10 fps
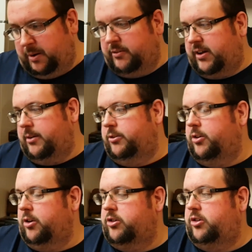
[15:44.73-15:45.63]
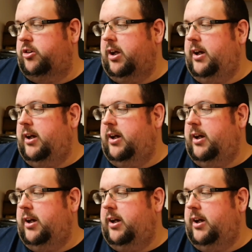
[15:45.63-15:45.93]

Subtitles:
both games cost